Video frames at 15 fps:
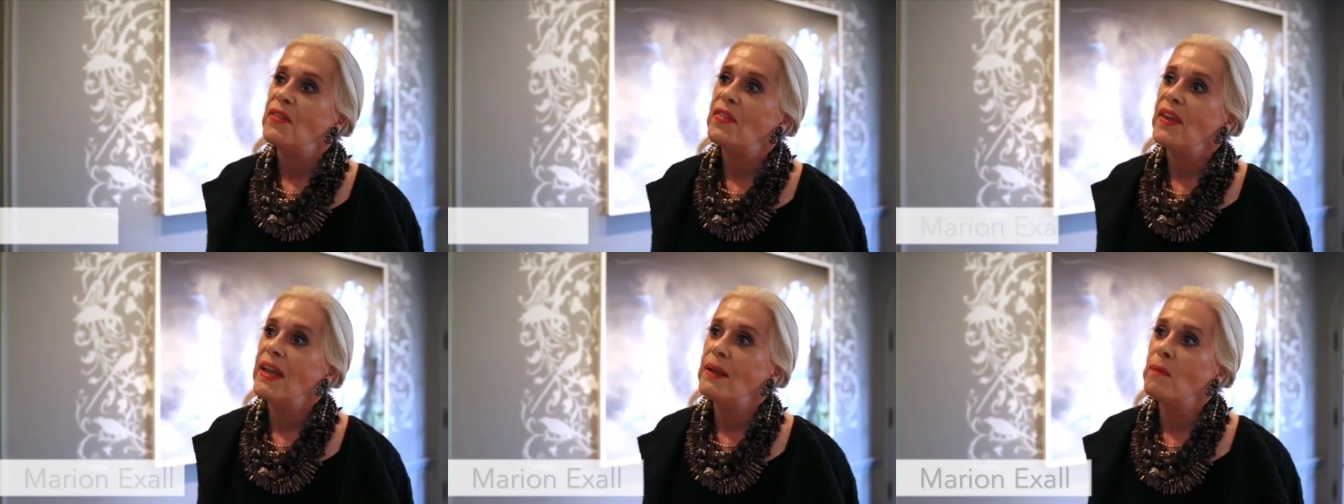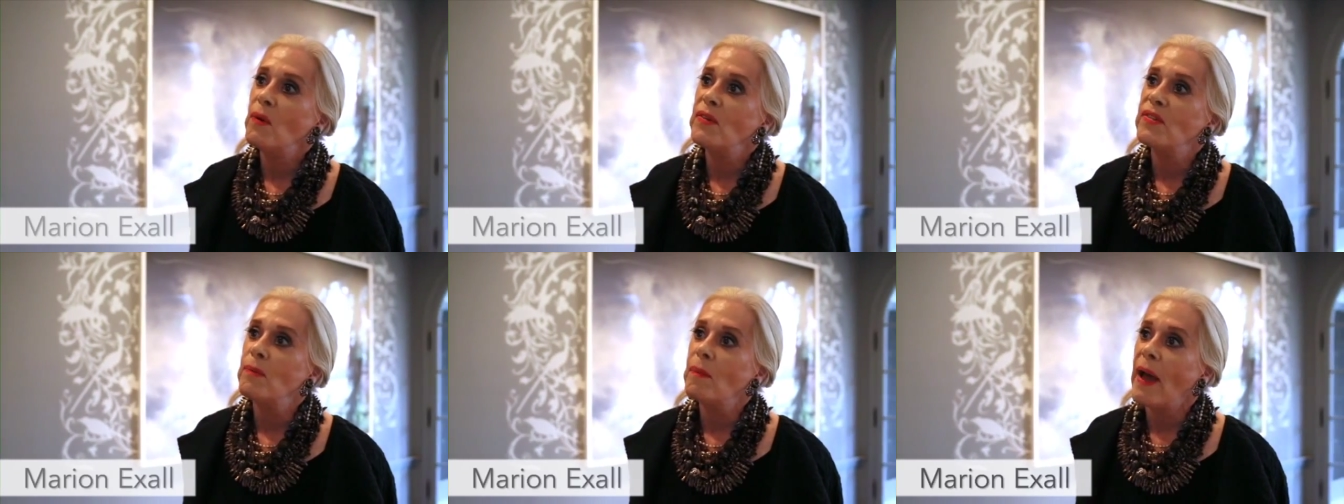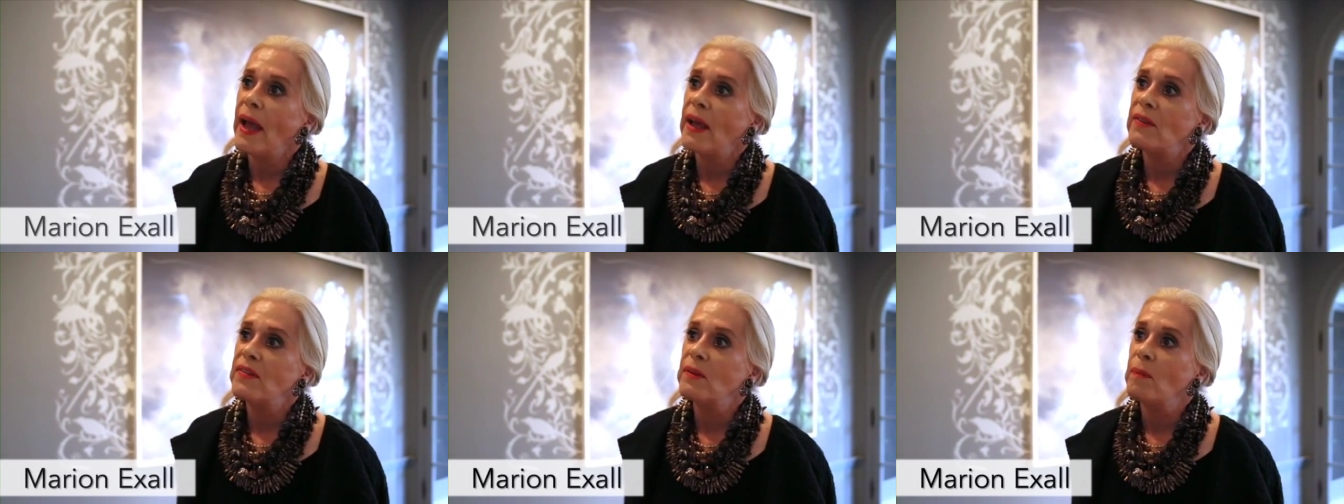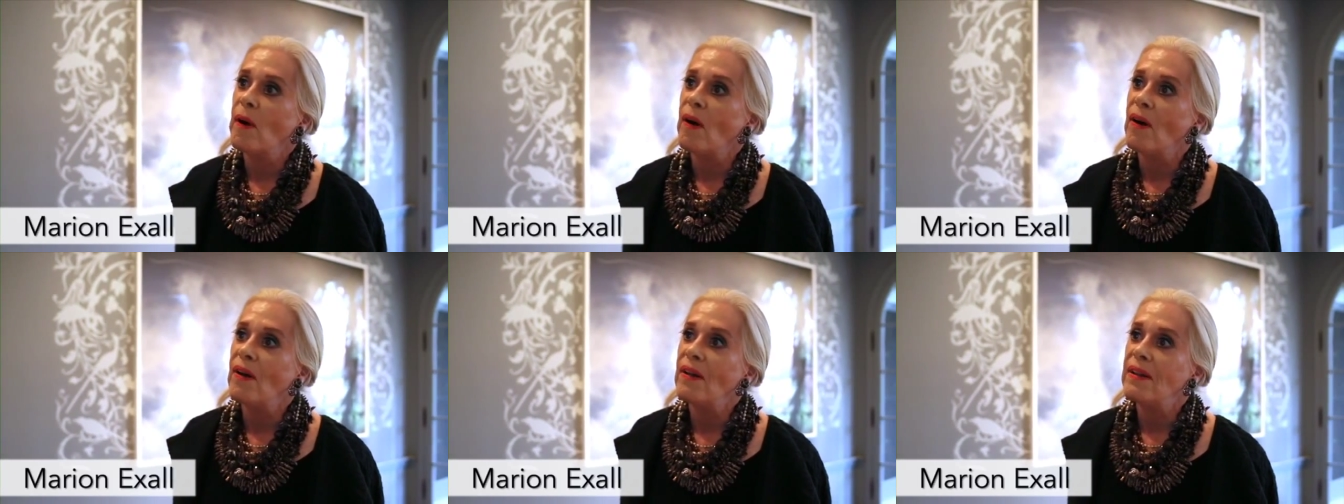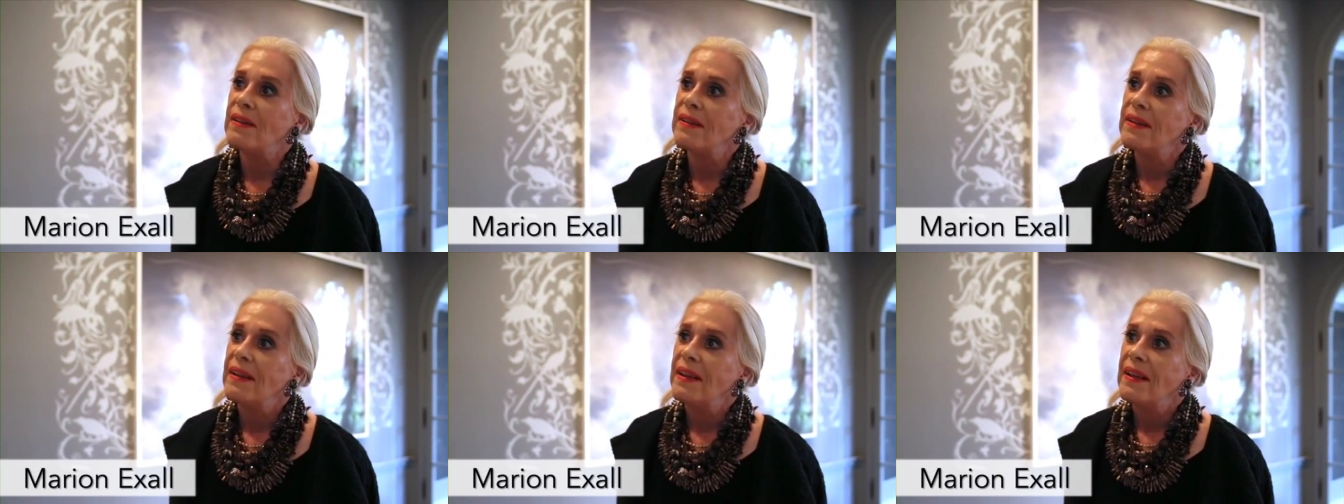the theme was a mask ball